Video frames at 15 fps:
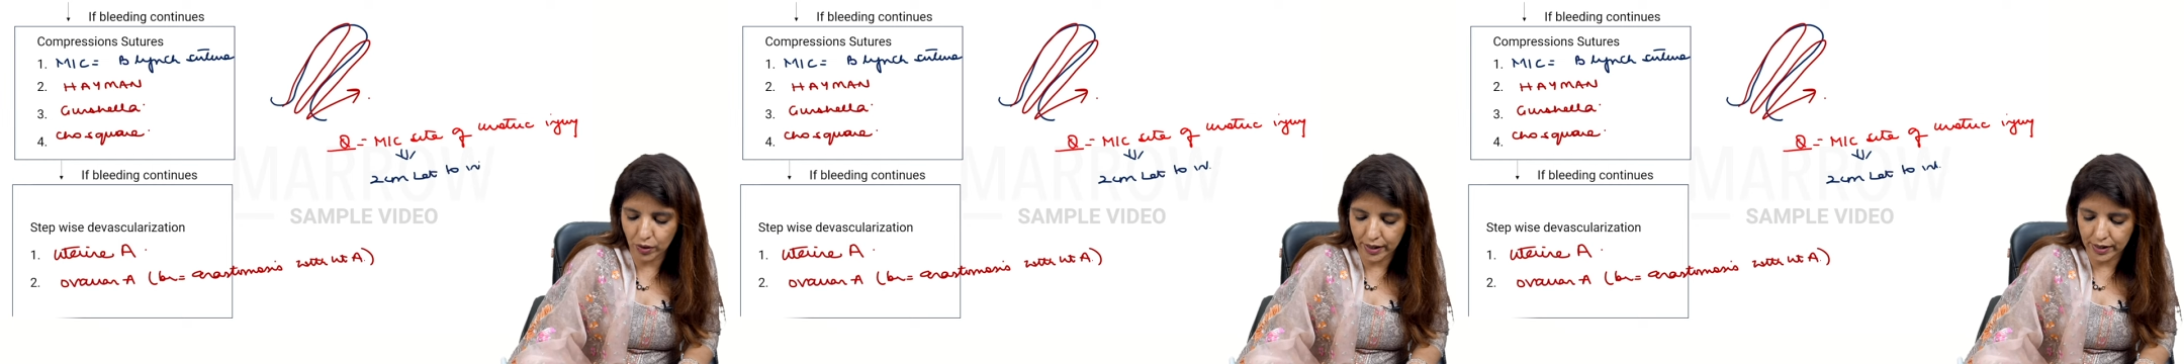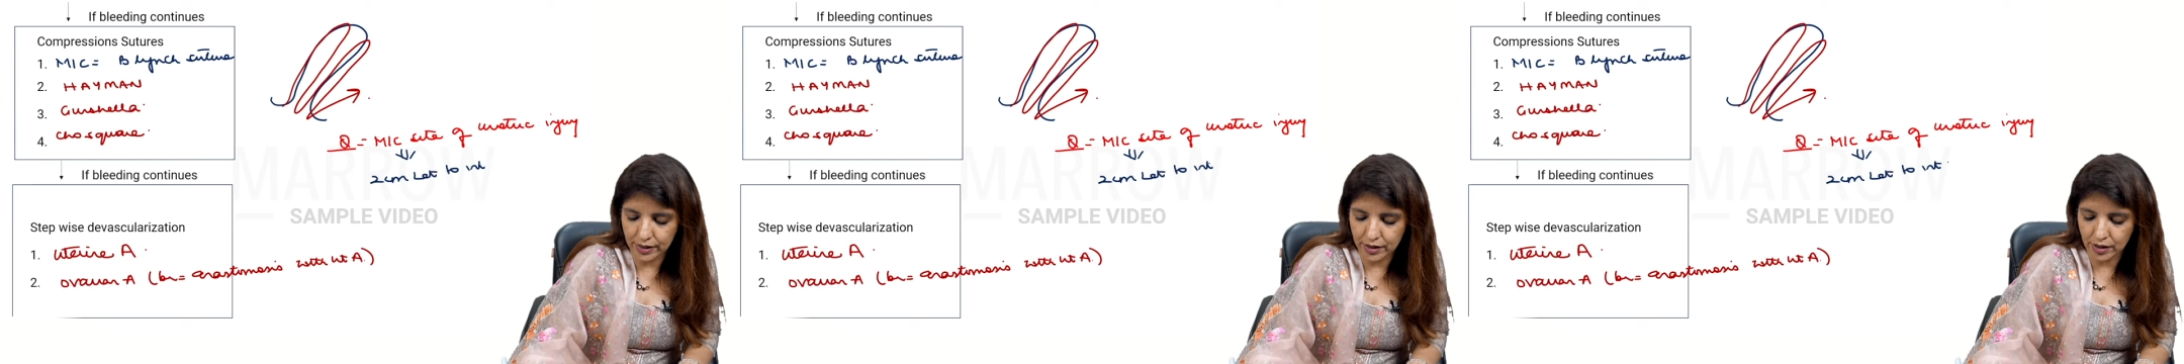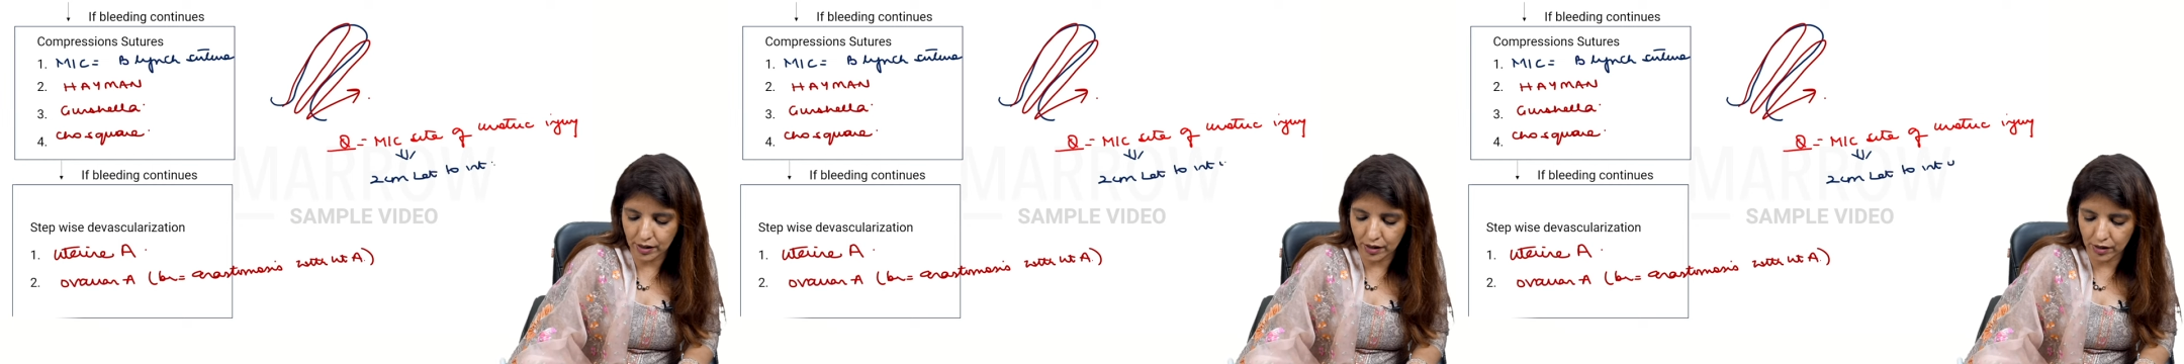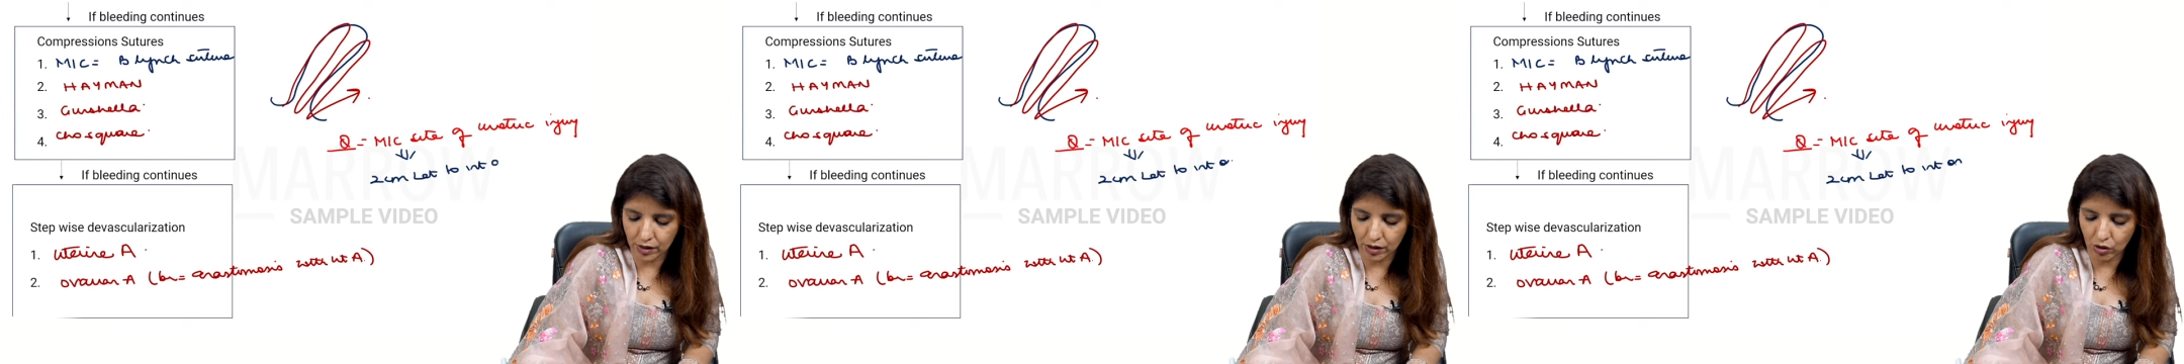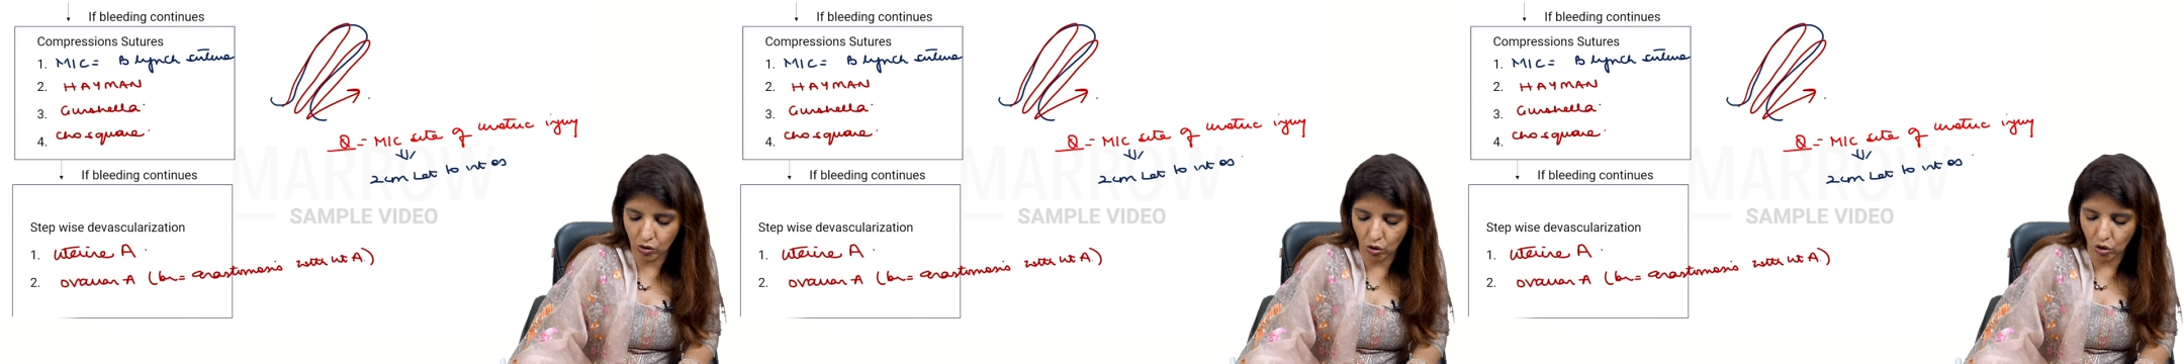
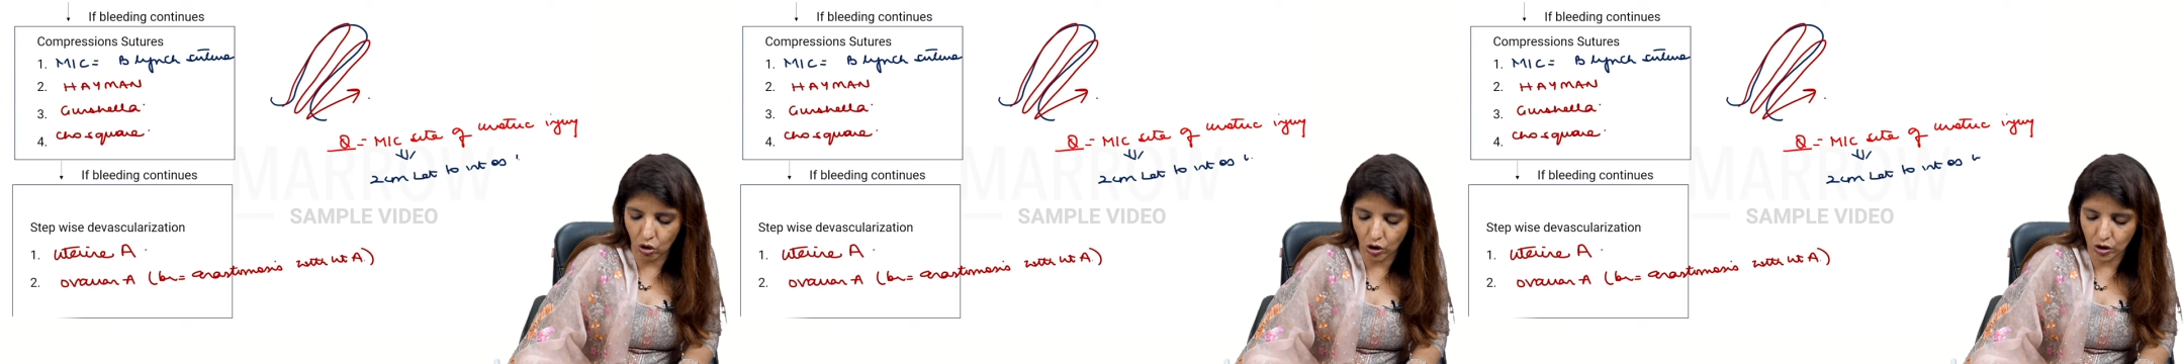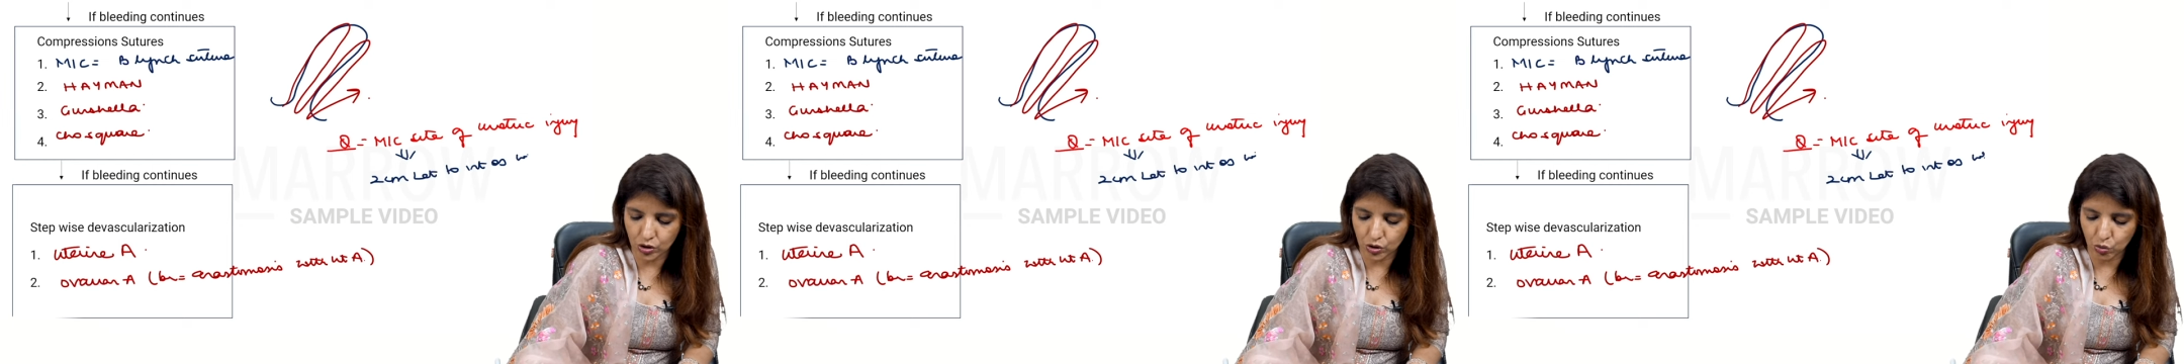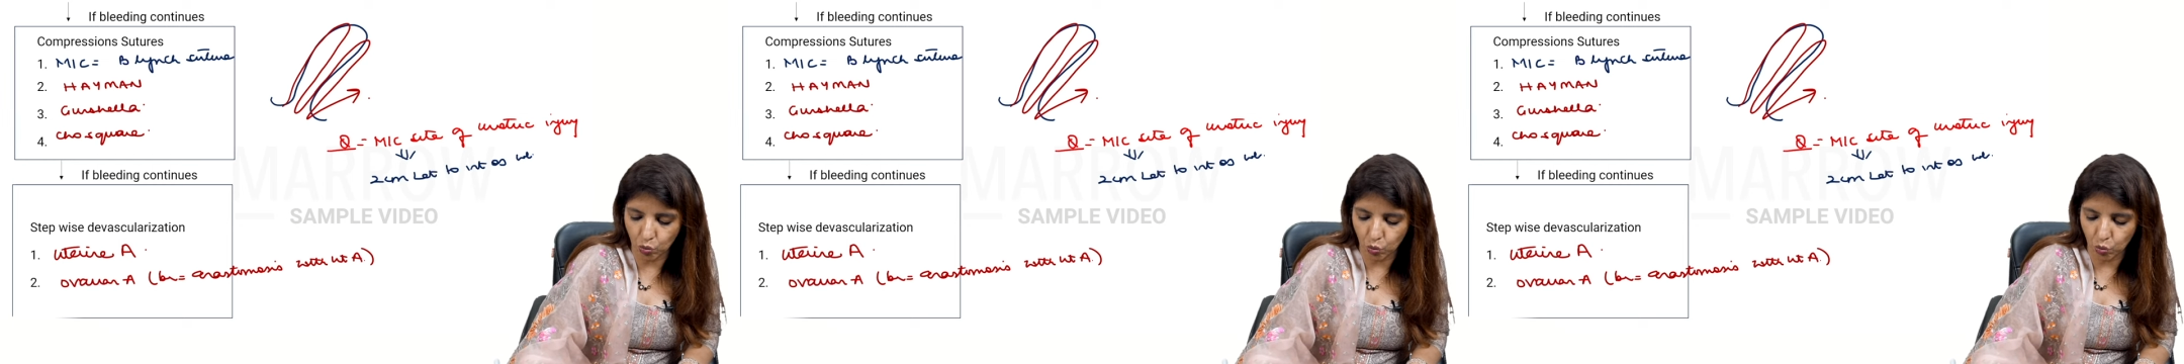internal os